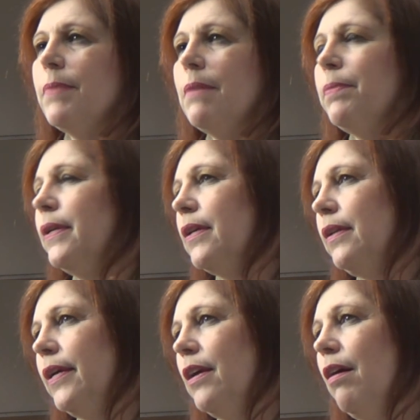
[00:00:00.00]
in being
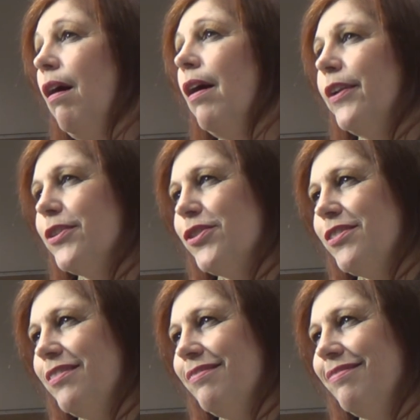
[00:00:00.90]
politically
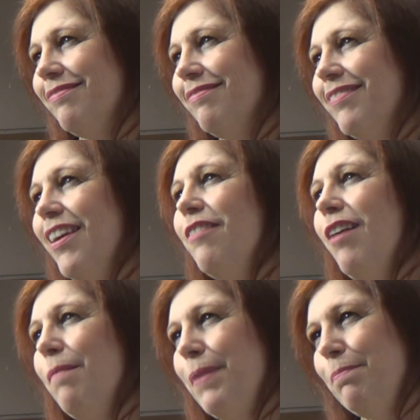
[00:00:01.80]
honest and
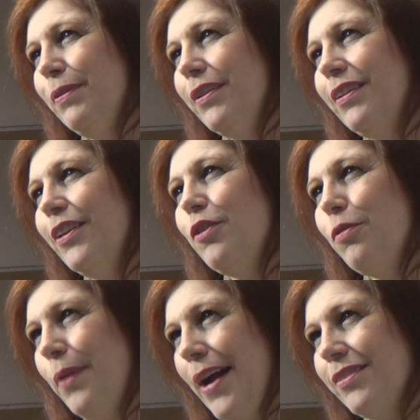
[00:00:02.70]
not being politically
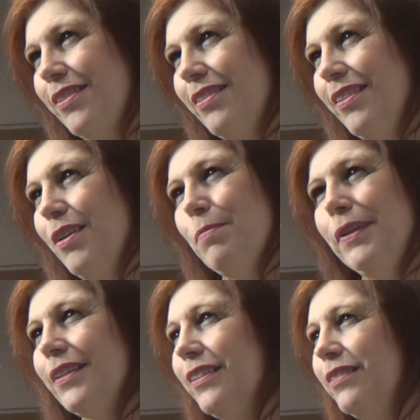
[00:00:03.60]
correct.
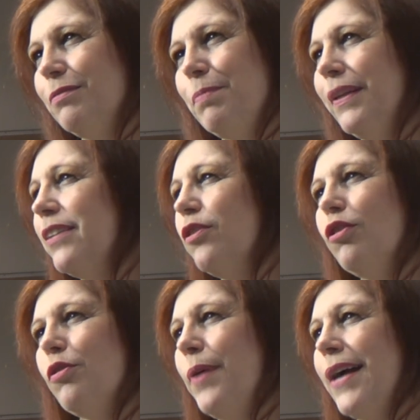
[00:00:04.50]

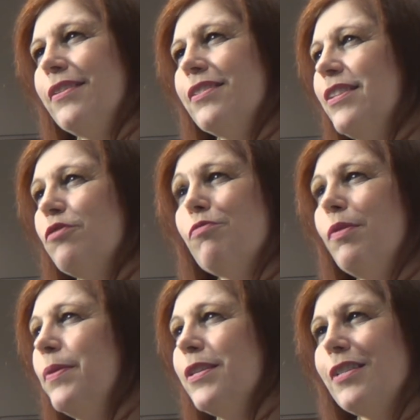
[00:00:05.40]
Political correctness has
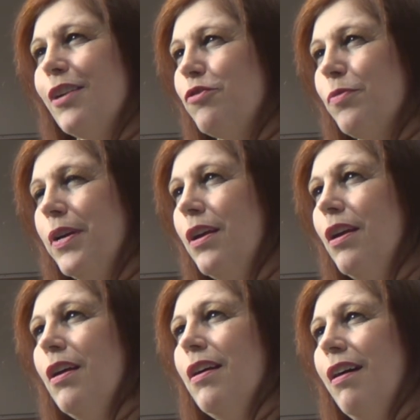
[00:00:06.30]
ruined this country.
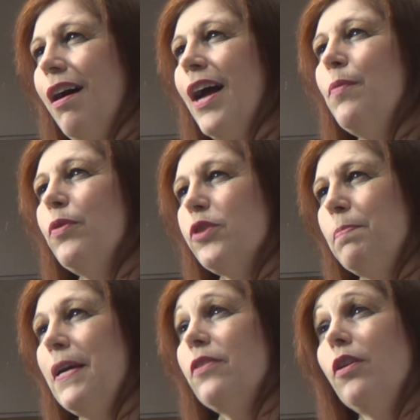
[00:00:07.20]
I will
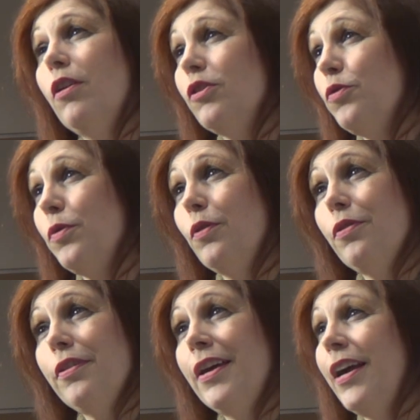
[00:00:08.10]
speak the hard
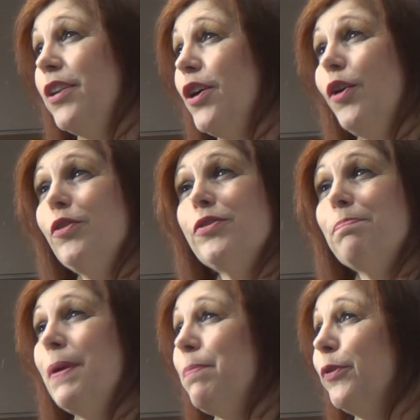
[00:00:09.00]
truth, and I know
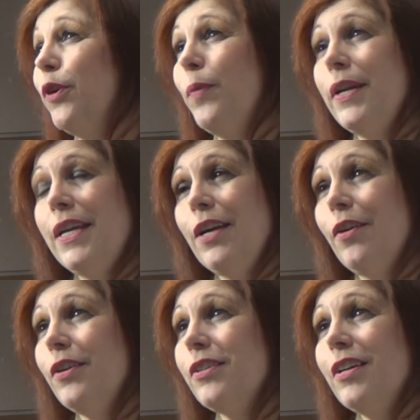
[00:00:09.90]
some people don't want to
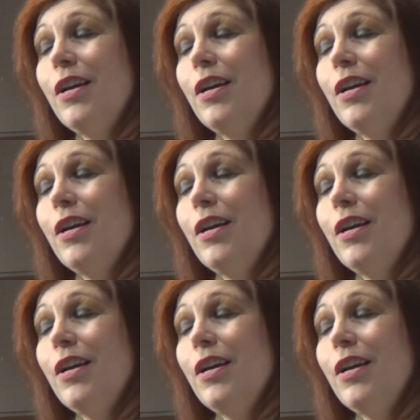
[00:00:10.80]
hear it,